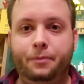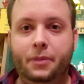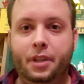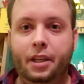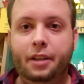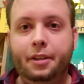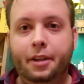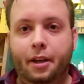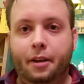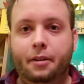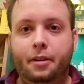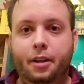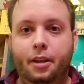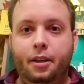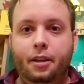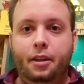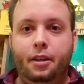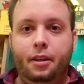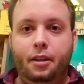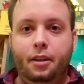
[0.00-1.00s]
And yeah,
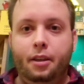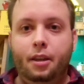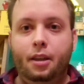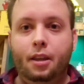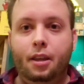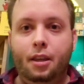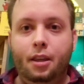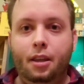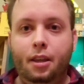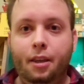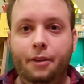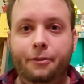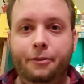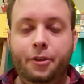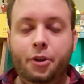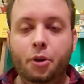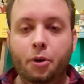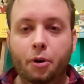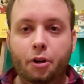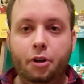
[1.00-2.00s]
if
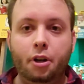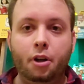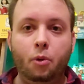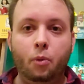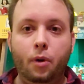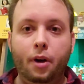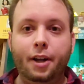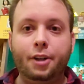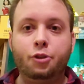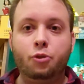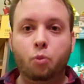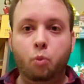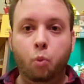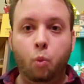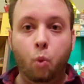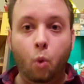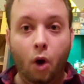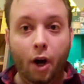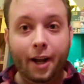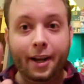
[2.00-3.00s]
you're going to watch
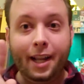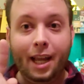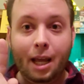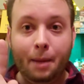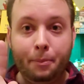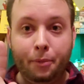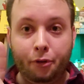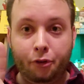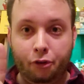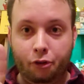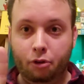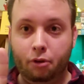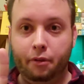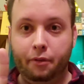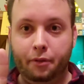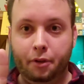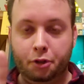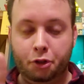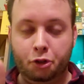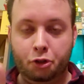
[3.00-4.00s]
one episode of
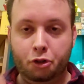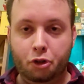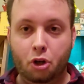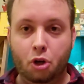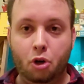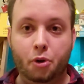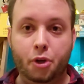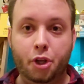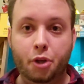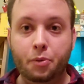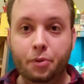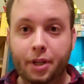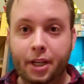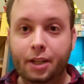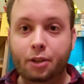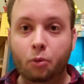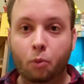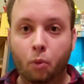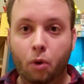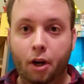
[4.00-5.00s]
this show, you need
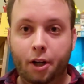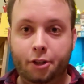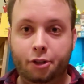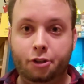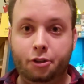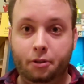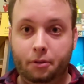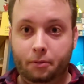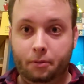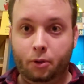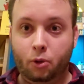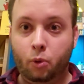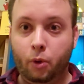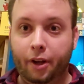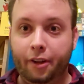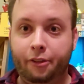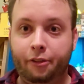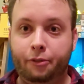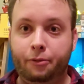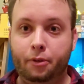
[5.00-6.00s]
to watch
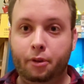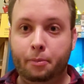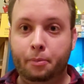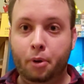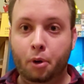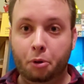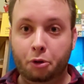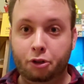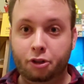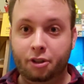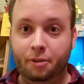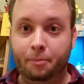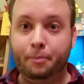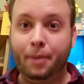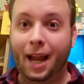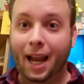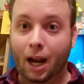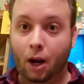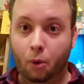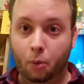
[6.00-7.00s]
Quest for the Potion of
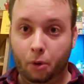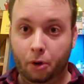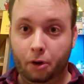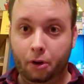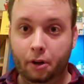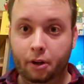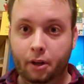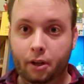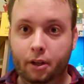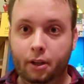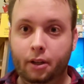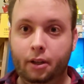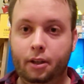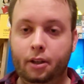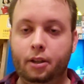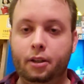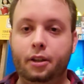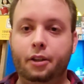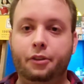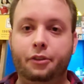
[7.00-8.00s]
Power,
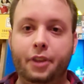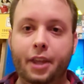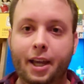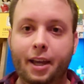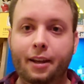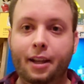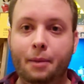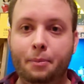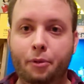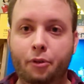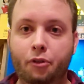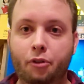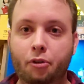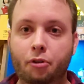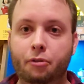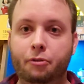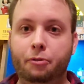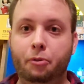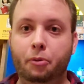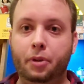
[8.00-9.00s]
because that
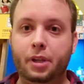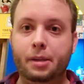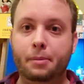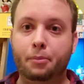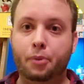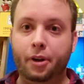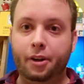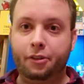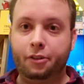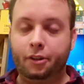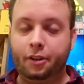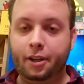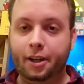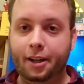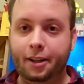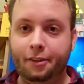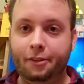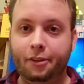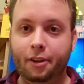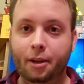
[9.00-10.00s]
episode fully embraced the
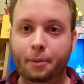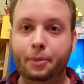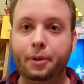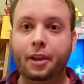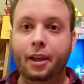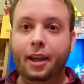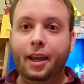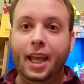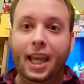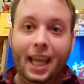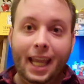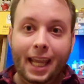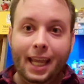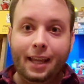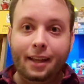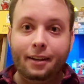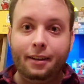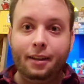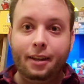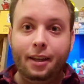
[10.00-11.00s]
concept,
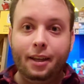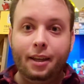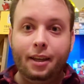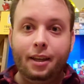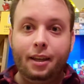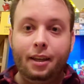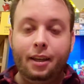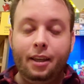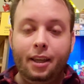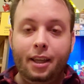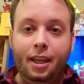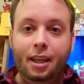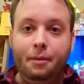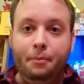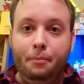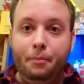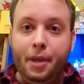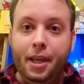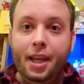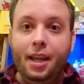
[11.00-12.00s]
and it
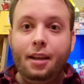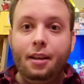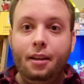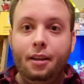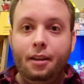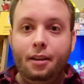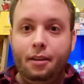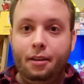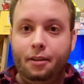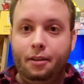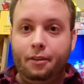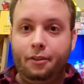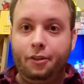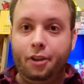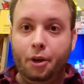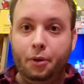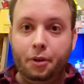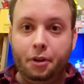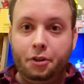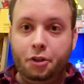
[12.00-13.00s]
made
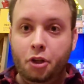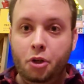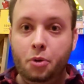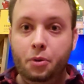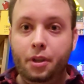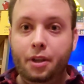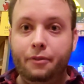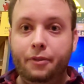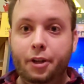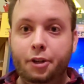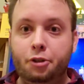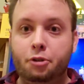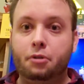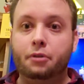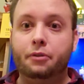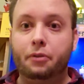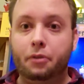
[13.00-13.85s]
Zelda 2 The Adventure of